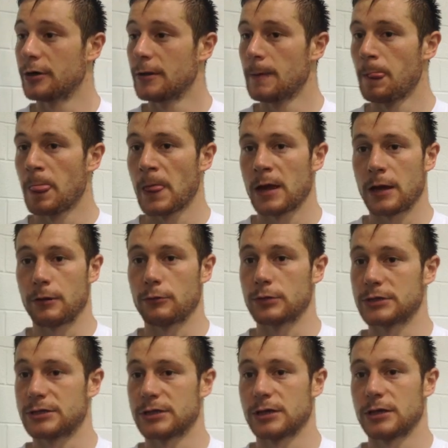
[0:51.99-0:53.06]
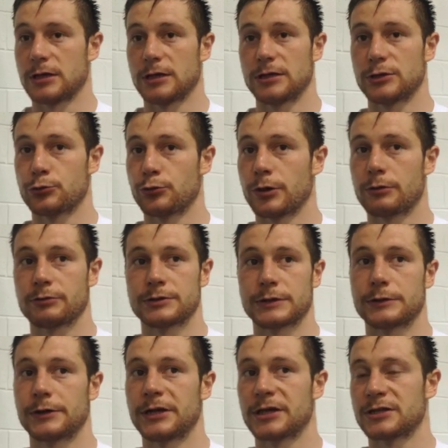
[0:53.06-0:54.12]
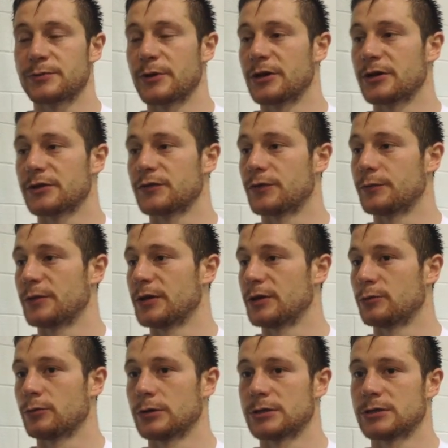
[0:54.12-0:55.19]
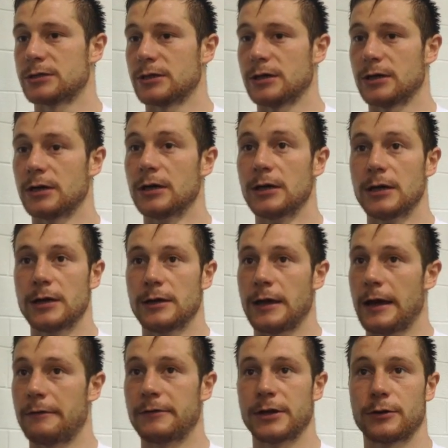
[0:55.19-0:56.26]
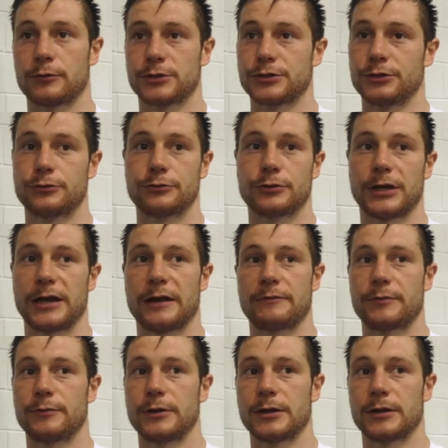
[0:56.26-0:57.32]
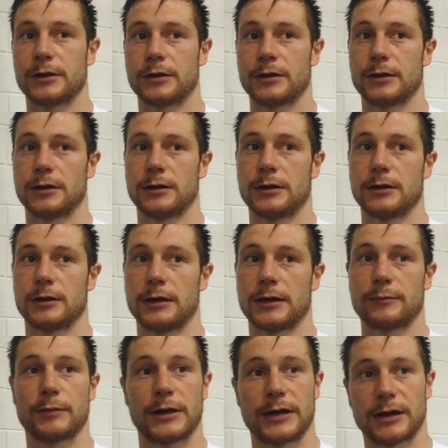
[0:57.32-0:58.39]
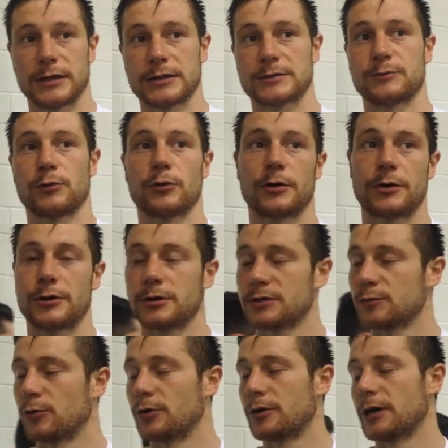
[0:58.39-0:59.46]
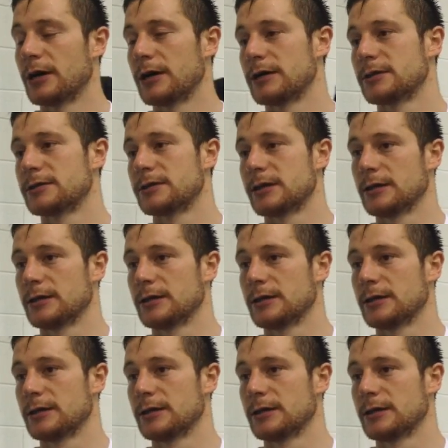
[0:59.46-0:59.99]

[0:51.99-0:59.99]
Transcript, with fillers: It was this week was a great experience for me. It was everything was new. I never been uh, like playing at a smaller smaller ice.